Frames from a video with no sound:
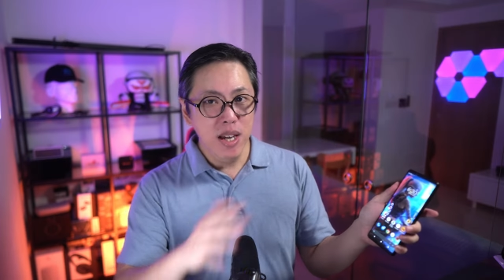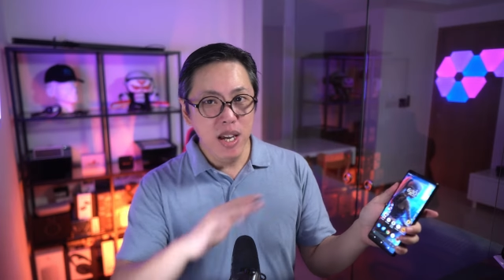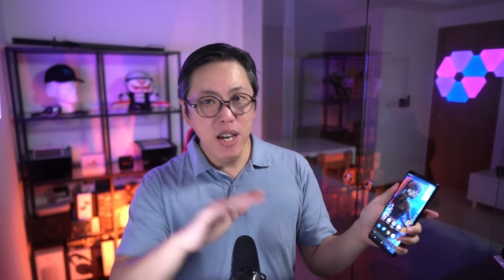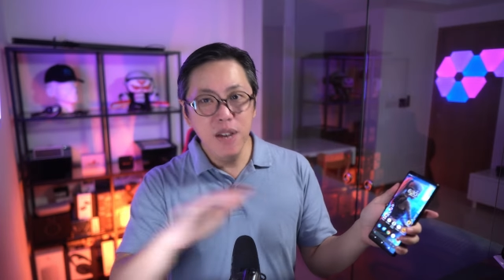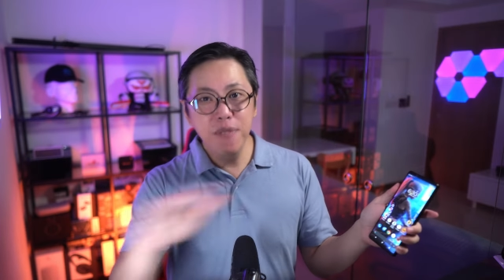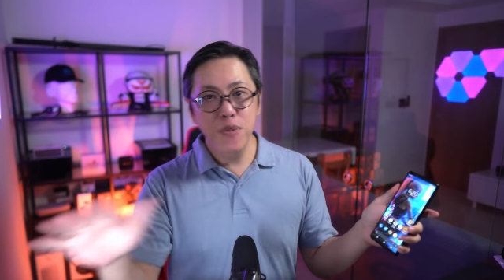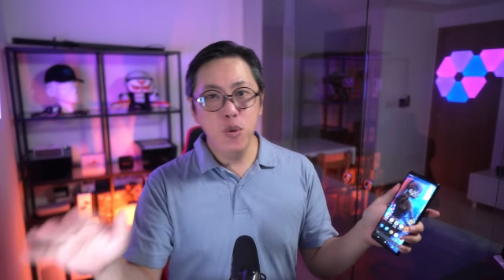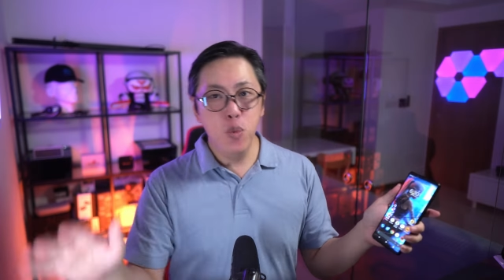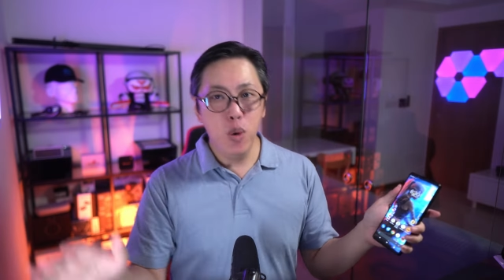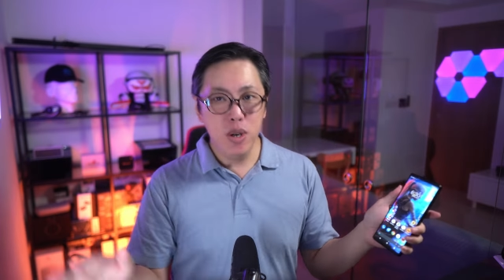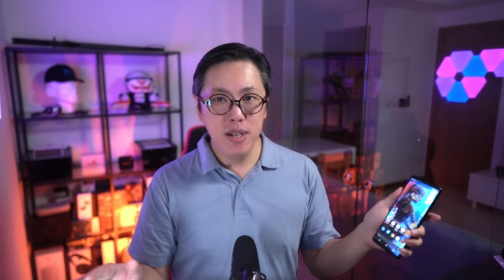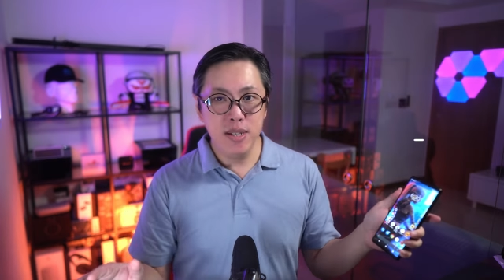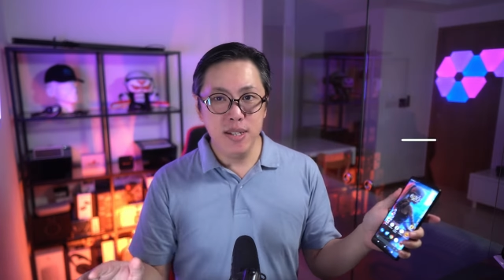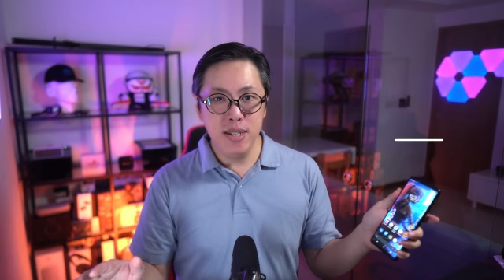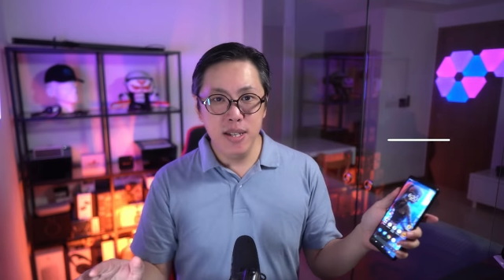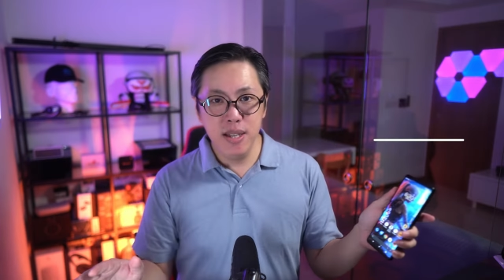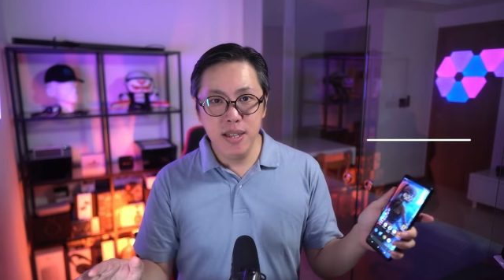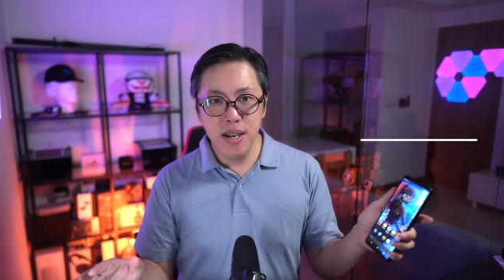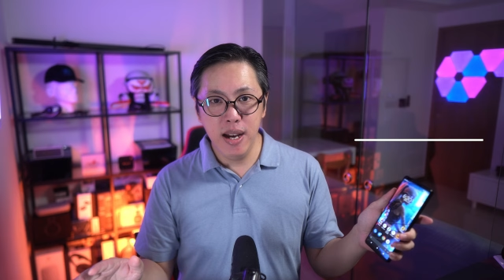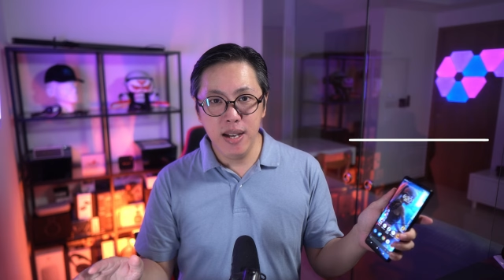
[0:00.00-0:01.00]
If you want to
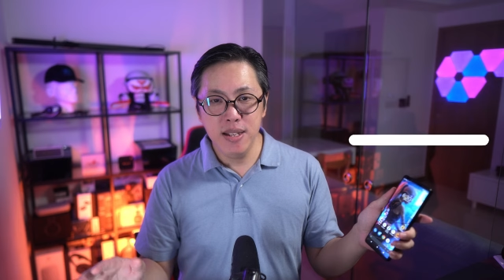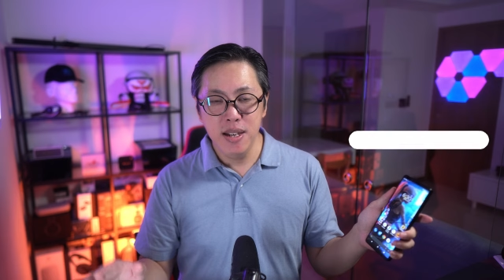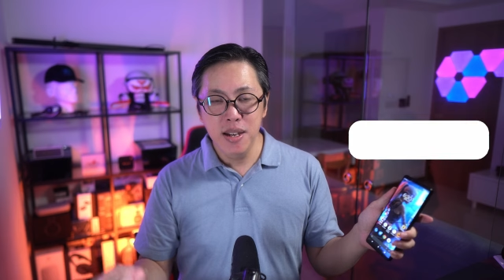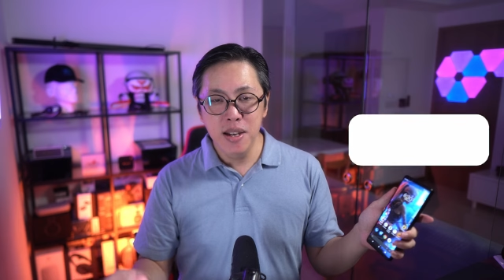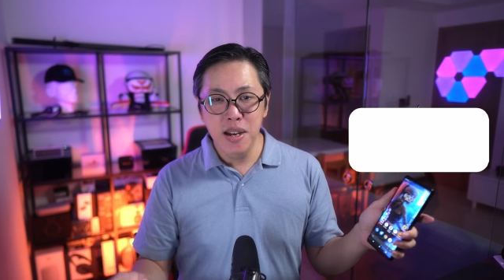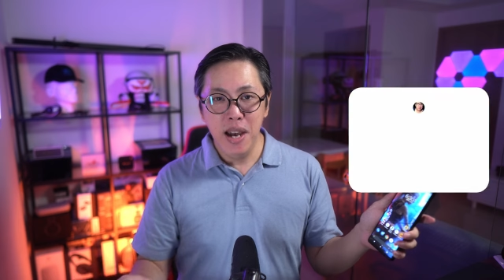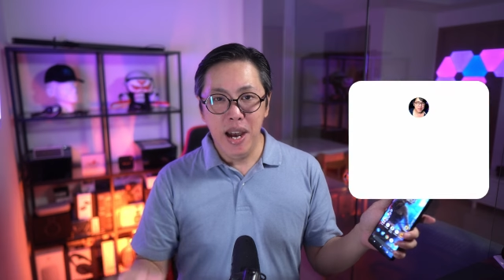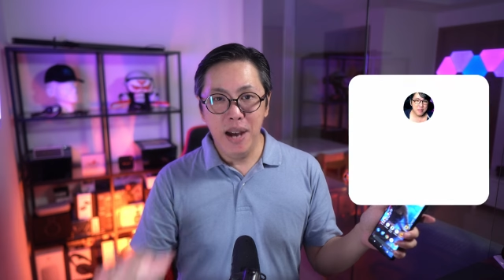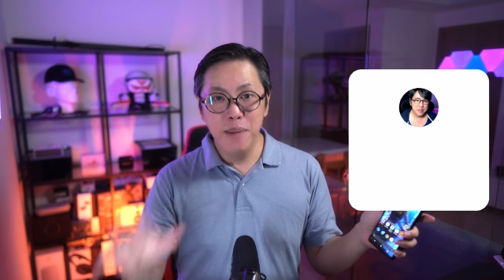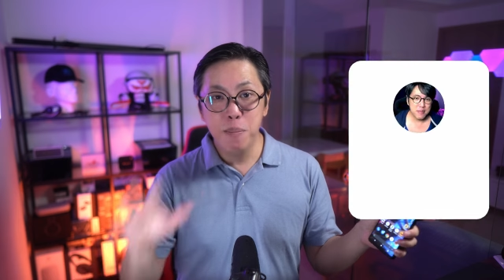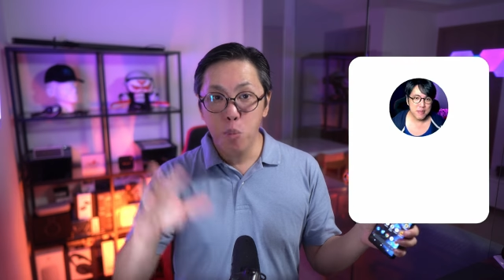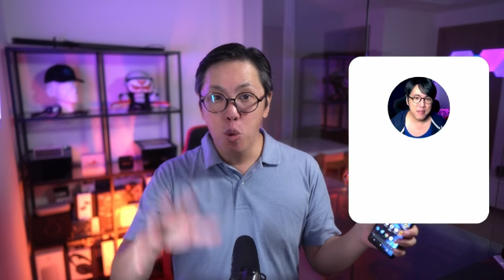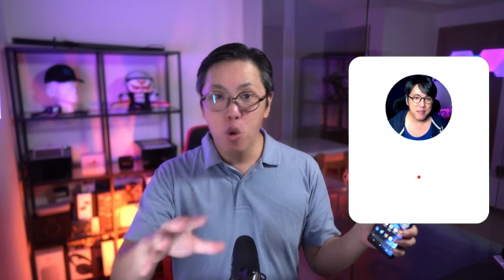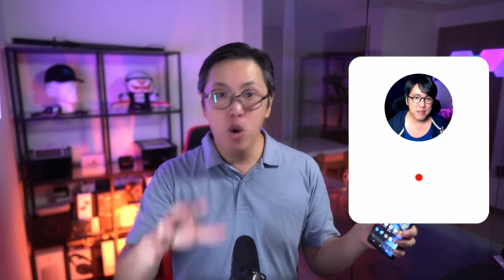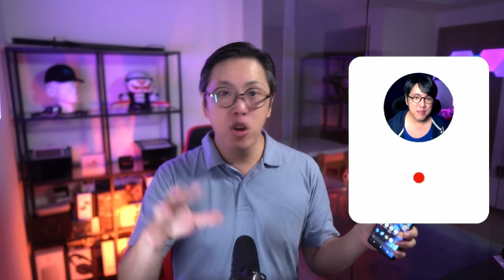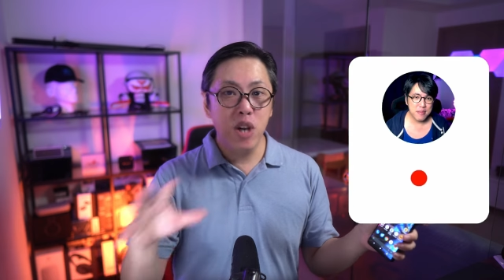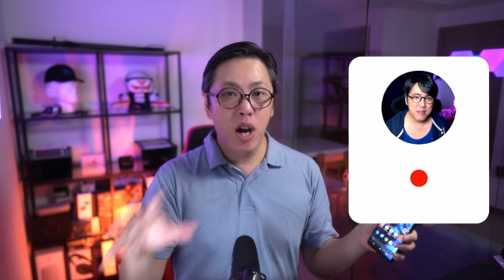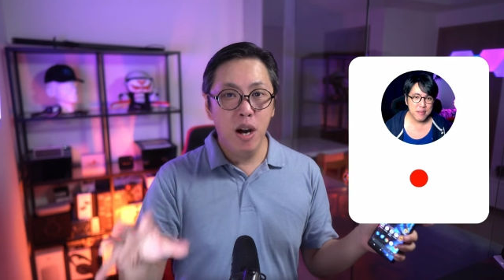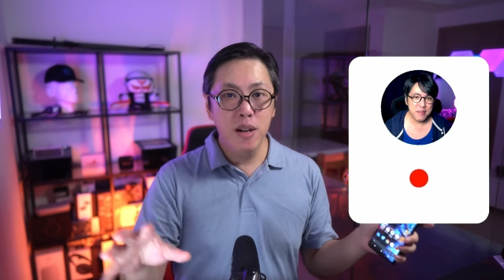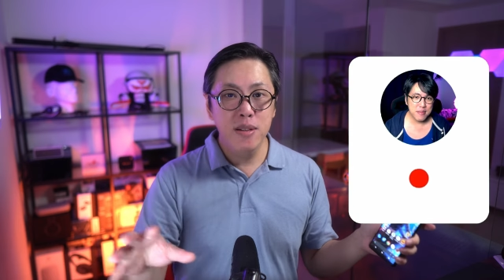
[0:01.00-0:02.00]
see that and
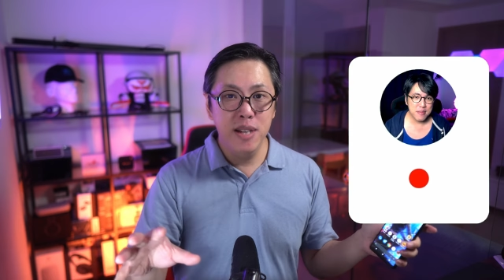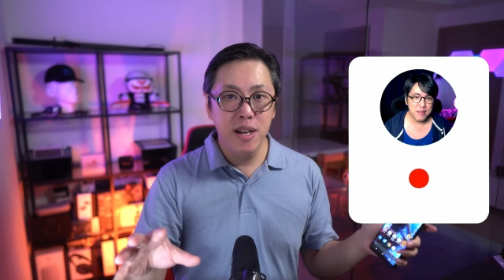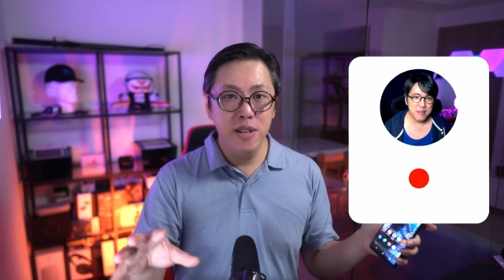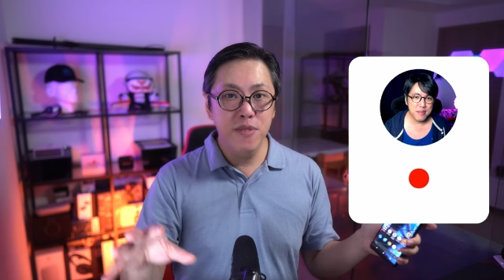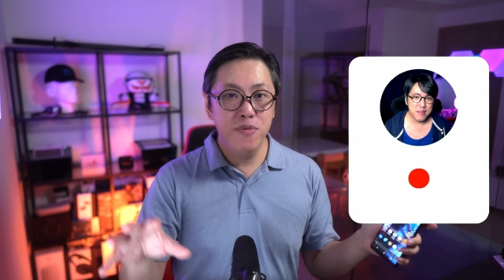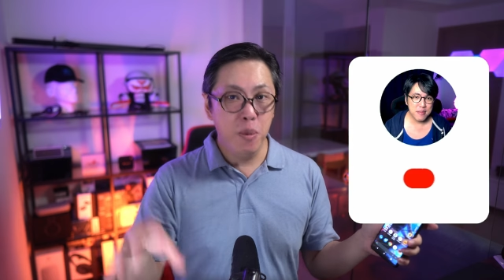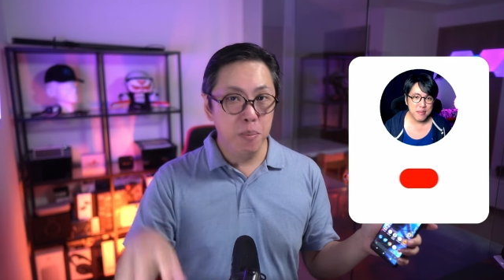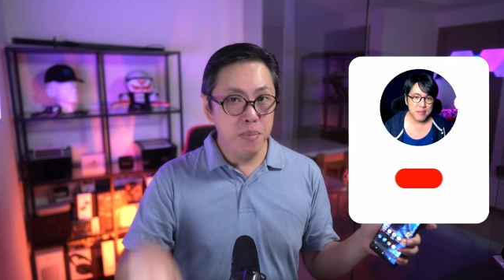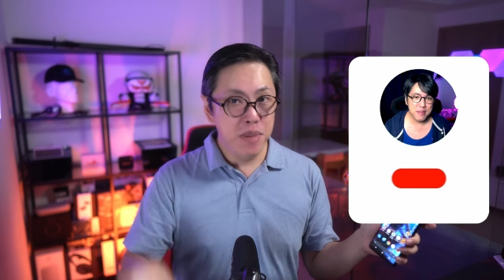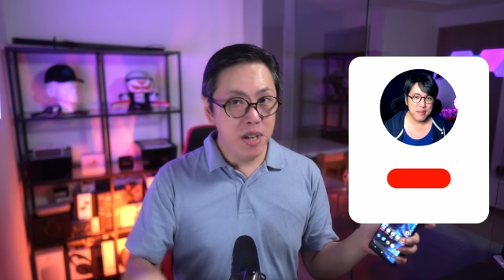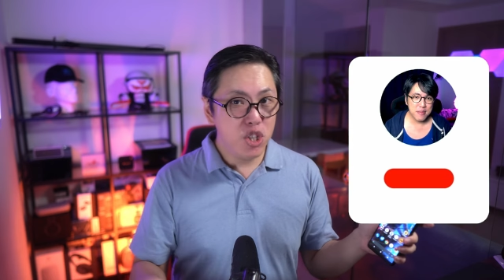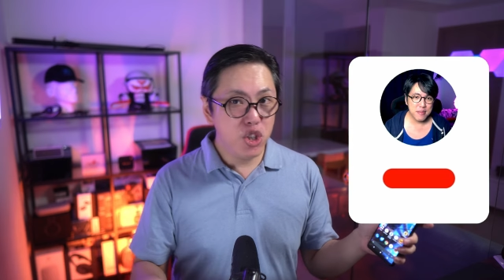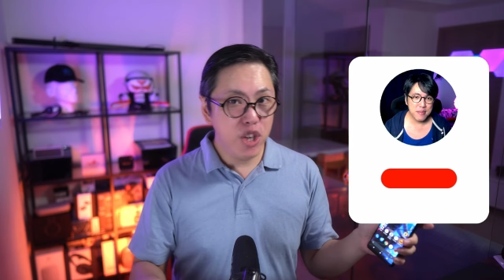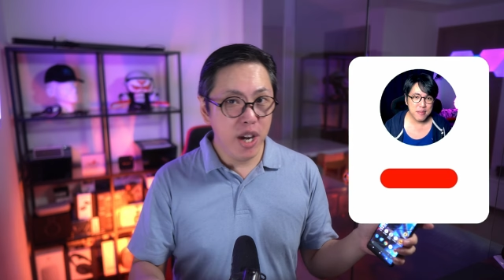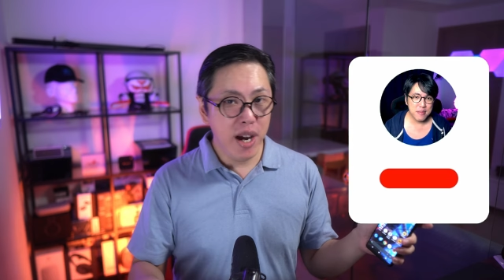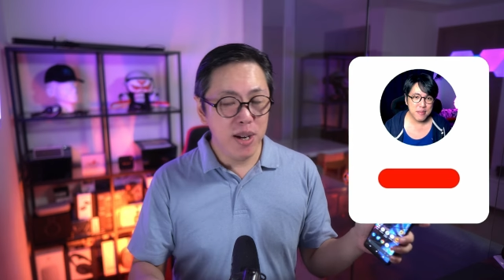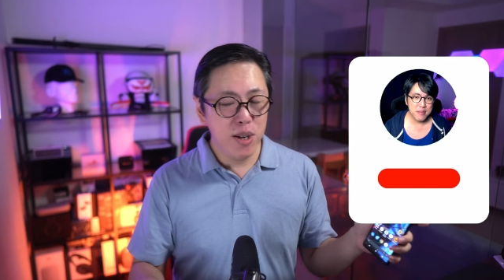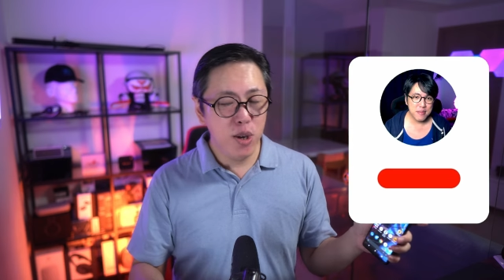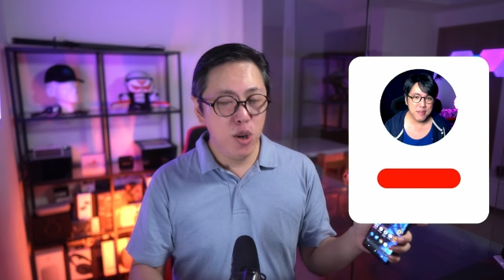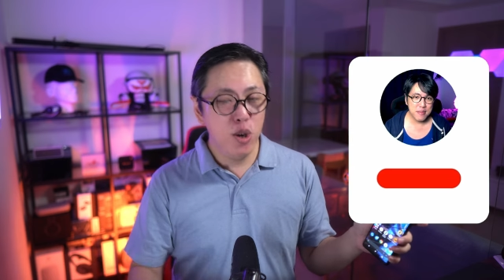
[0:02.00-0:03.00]
more content from this
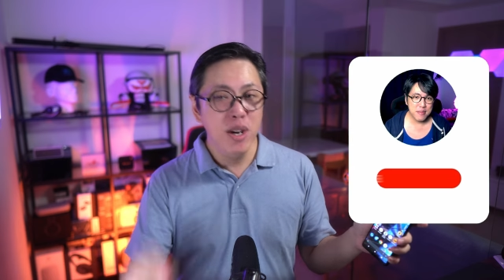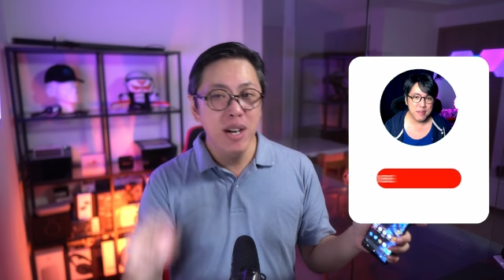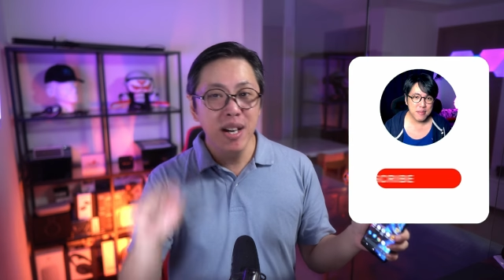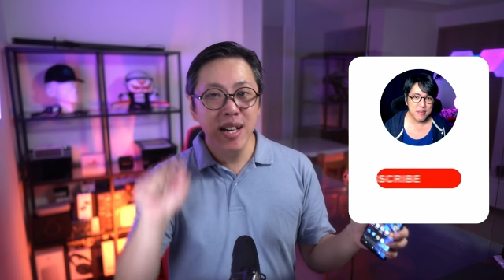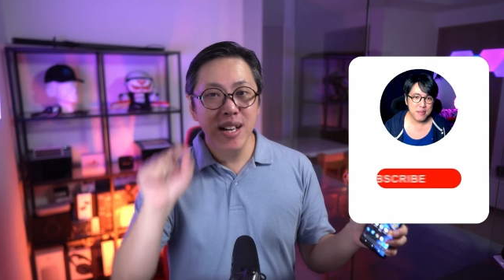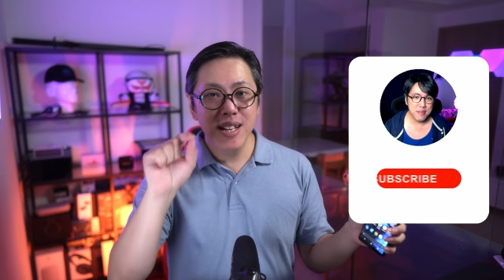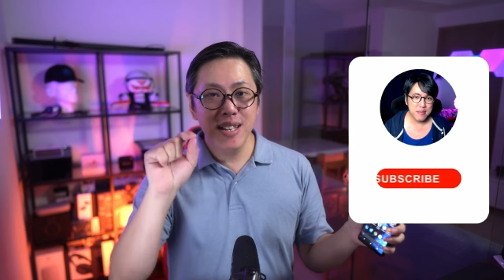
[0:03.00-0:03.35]
channel,